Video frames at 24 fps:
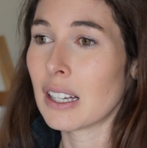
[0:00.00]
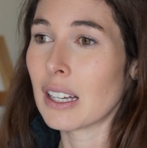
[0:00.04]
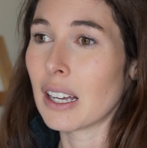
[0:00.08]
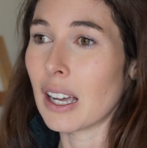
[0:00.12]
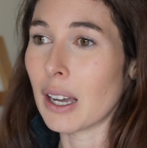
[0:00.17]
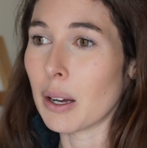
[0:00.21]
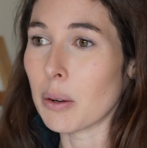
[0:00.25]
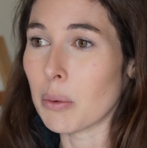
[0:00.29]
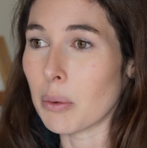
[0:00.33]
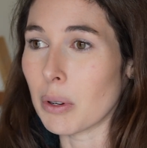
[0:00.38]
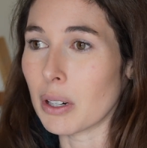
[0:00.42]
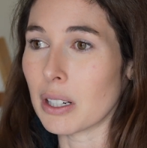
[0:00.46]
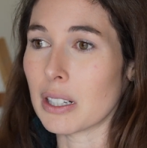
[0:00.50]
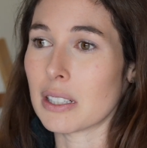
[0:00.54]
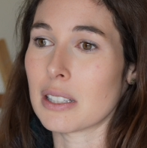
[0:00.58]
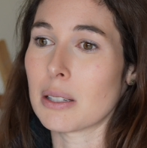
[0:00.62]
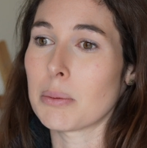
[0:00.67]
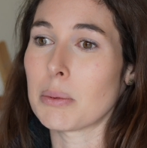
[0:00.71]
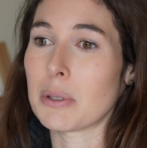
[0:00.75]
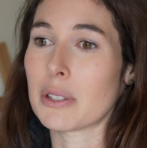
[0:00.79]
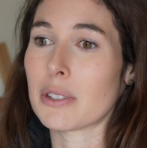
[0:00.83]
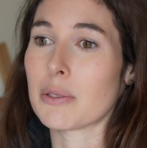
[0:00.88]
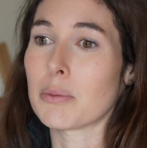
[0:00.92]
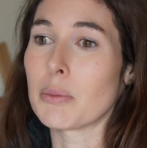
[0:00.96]
I want it to
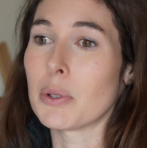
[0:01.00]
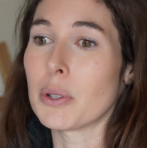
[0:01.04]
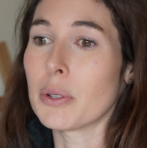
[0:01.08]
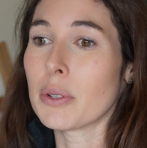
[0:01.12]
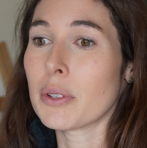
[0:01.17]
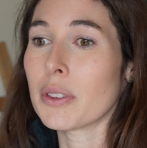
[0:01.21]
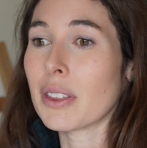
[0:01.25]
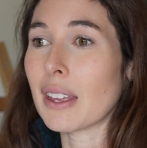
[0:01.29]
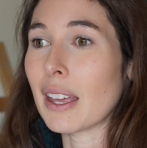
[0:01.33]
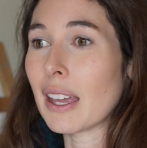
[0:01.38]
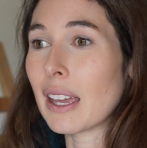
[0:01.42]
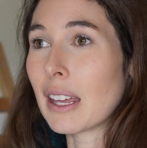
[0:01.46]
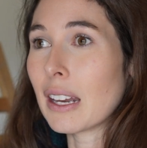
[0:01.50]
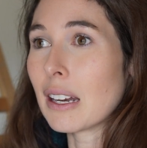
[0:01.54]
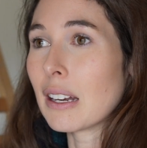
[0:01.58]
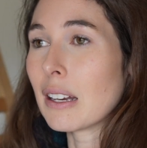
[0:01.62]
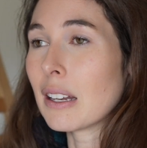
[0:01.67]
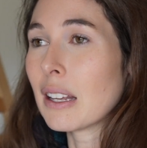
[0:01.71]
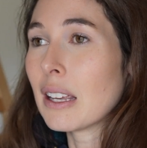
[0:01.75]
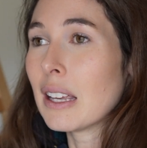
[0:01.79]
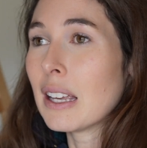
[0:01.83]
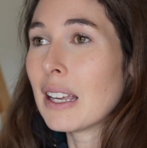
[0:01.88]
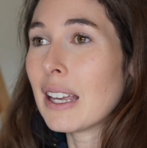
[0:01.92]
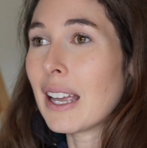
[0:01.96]
be smooth, and
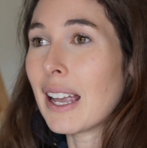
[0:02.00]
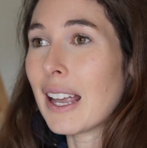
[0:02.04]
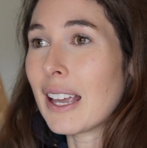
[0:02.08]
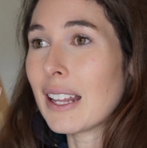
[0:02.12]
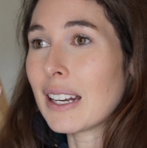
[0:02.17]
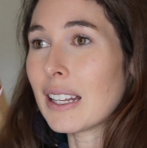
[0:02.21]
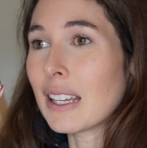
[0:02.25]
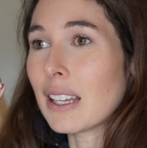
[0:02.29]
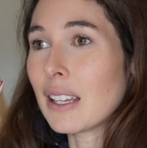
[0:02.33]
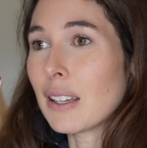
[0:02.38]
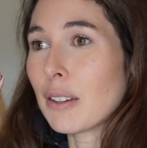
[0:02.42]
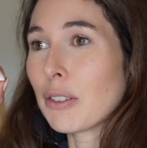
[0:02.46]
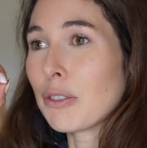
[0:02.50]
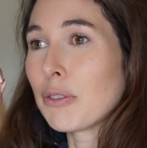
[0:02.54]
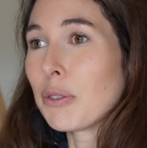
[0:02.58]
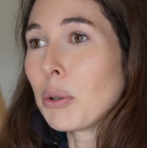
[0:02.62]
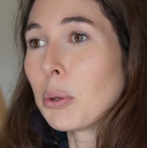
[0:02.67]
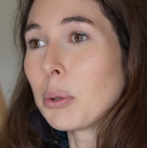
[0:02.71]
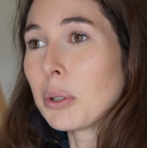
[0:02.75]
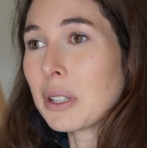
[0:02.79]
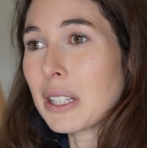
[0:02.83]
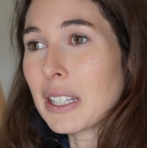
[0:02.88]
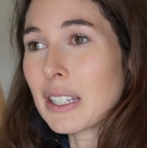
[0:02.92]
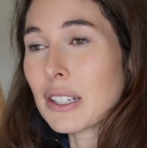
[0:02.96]
any
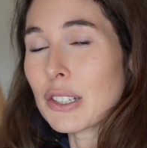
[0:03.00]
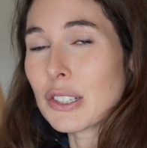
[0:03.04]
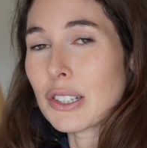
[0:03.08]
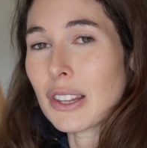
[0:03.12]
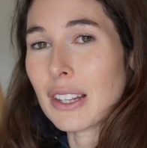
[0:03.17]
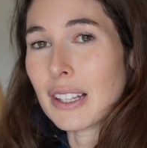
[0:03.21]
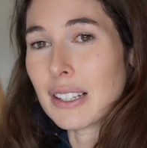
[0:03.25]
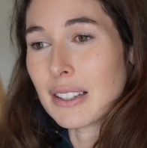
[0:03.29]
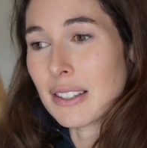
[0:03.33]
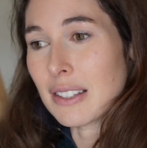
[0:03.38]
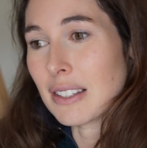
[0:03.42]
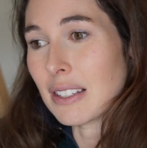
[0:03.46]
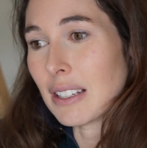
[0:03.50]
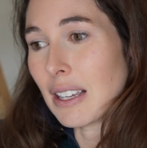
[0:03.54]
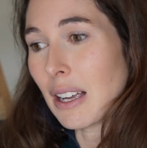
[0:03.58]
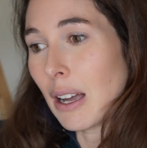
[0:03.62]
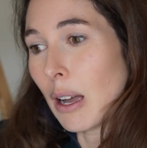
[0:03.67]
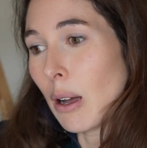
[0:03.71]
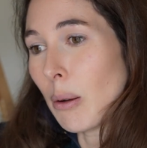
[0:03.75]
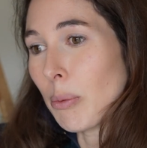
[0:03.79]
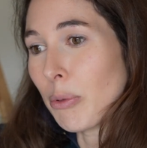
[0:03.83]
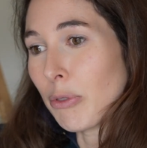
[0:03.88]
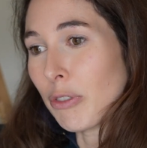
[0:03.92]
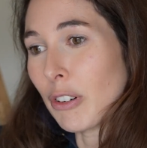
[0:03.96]
foliage that's
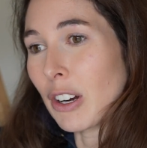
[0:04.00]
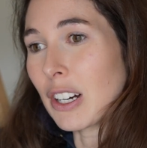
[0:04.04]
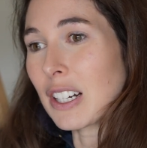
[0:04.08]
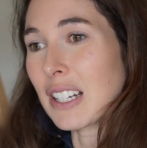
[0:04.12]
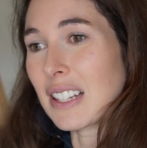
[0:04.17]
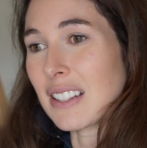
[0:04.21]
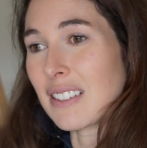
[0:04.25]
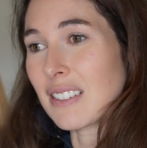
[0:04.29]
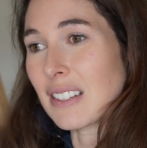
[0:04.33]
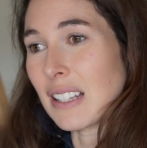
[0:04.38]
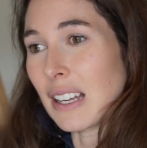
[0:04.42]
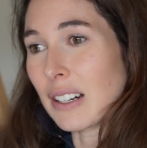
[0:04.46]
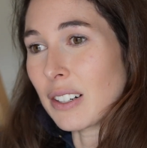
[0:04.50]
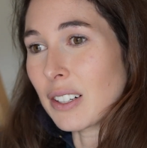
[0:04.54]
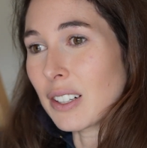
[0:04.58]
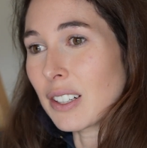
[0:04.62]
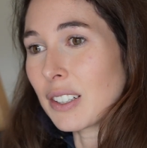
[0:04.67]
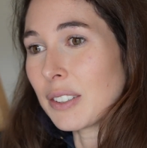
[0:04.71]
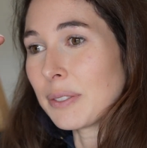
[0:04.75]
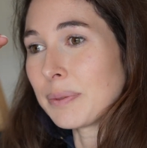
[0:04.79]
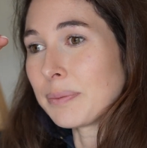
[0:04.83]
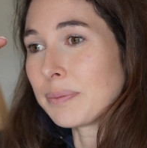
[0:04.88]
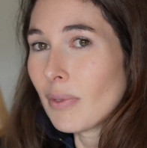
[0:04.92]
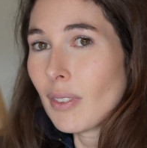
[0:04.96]
up front and
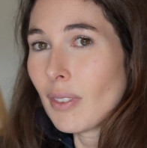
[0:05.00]
center,